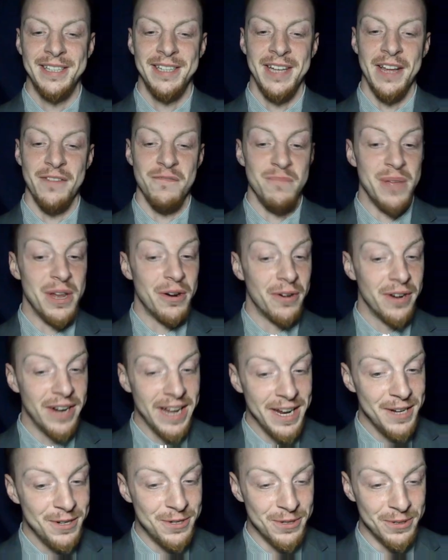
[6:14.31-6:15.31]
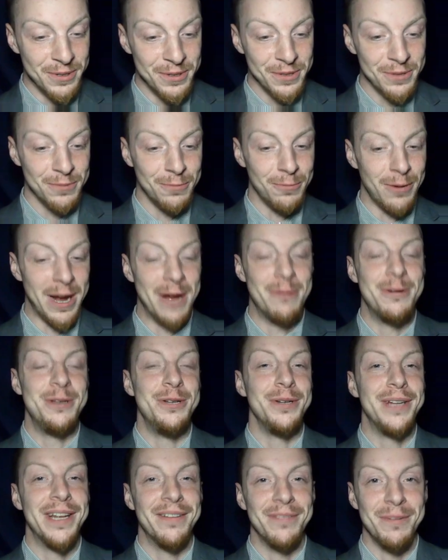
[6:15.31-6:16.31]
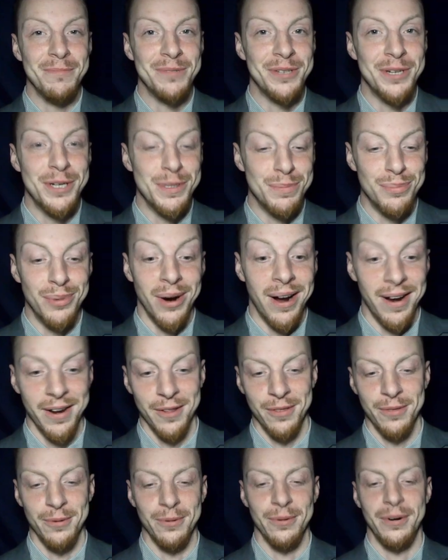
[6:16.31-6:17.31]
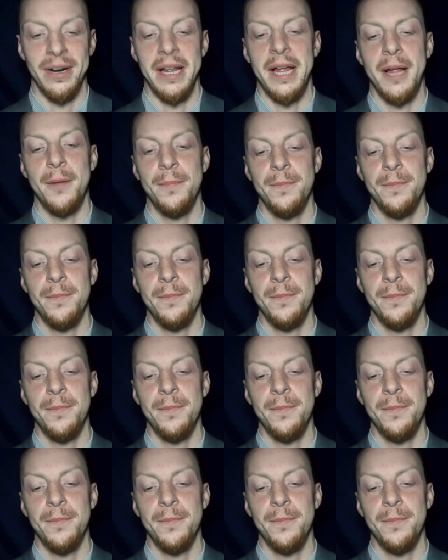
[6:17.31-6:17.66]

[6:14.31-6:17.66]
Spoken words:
If men aren't angels, why would you give them such broad authority?